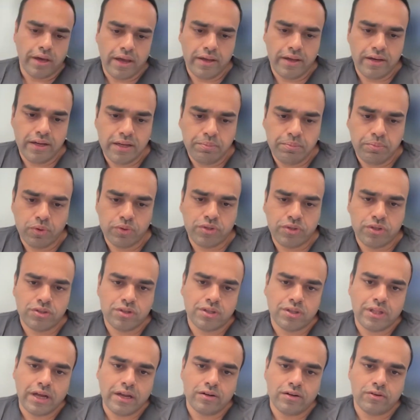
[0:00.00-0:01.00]
Any
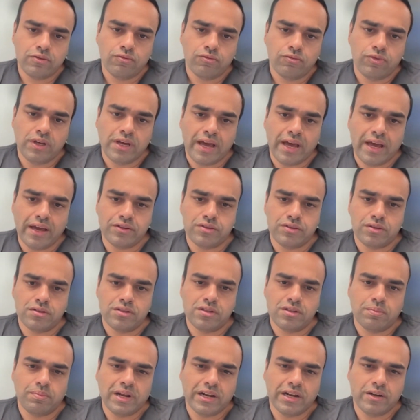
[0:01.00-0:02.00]
procedure that we
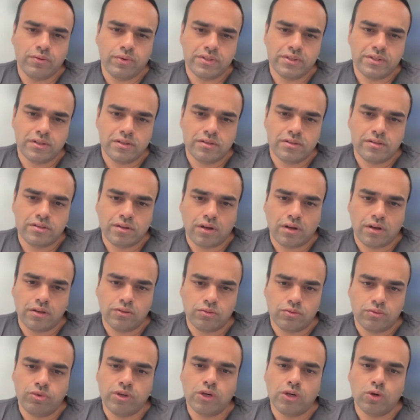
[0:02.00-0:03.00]
access the blood vessels,
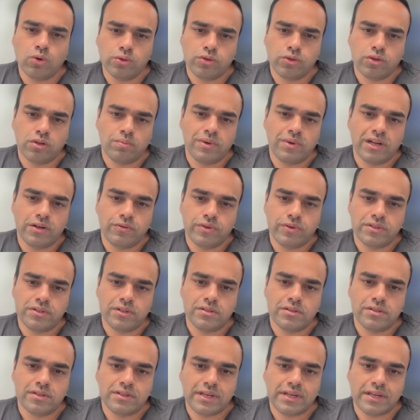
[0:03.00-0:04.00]
we go through the blood
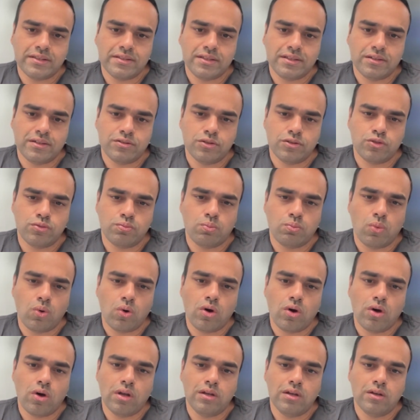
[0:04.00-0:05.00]
vessels. Yes, there's a
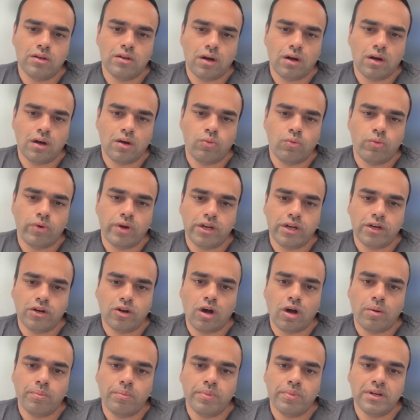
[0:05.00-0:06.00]
small, very
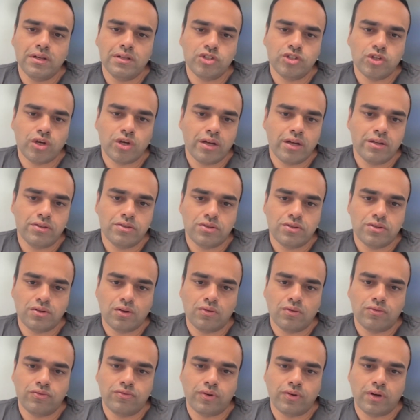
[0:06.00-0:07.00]
nominal chance
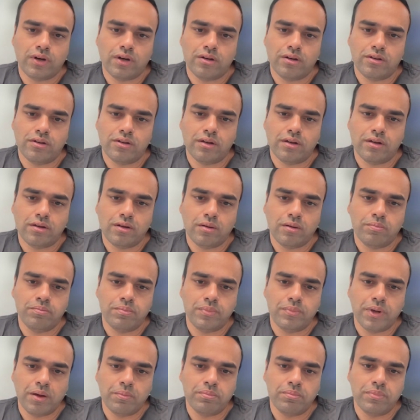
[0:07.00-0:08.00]
of
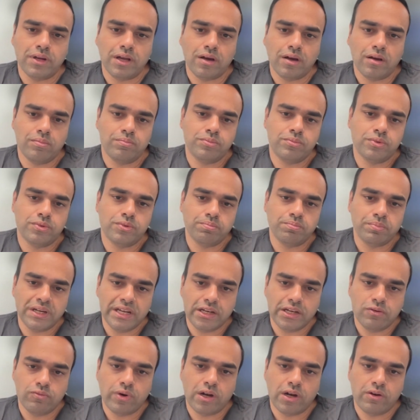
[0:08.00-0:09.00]
a
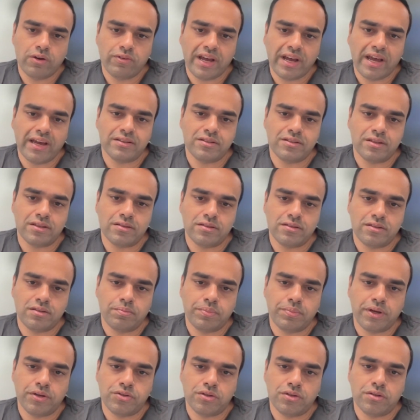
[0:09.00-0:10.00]
bleed where we access the
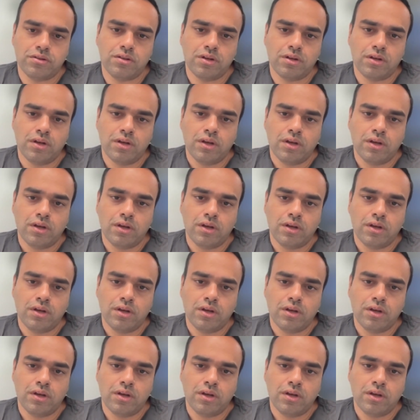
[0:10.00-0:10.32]
patient